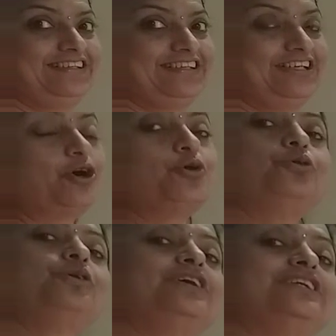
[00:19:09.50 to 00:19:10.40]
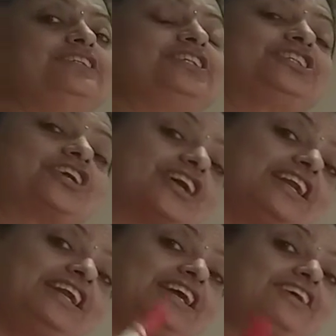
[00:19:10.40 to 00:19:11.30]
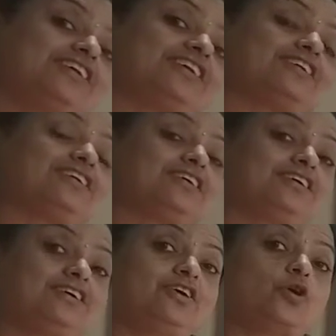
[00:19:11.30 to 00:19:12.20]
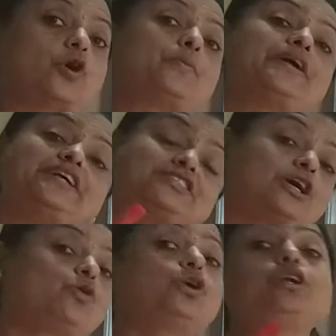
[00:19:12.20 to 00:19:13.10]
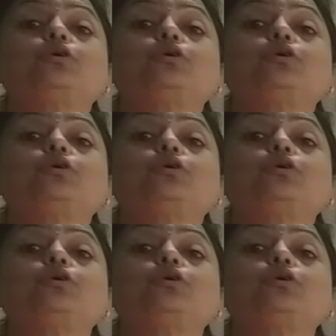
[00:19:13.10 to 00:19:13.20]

Now the third layer of hexagonal